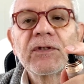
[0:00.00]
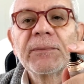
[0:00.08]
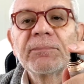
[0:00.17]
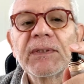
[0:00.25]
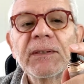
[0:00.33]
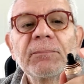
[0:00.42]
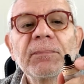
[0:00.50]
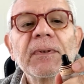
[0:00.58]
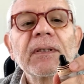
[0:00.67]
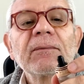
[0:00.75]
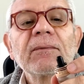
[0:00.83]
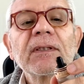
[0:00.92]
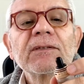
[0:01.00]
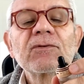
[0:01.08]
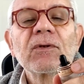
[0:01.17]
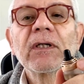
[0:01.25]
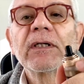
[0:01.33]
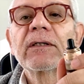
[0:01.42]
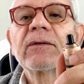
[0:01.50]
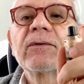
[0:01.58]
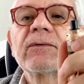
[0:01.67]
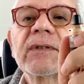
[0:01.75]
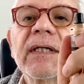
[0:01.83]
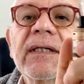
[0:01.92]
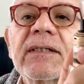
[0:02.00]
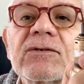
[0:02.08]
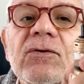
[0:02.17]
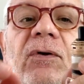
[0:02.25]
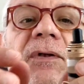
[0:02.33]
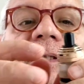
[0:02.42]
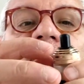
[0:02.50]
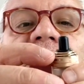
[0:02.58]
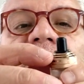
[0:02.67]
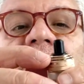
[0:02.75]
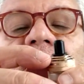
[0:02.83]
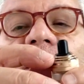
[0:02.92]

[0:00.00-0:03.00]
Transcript: drip tip as you like. The tank has got these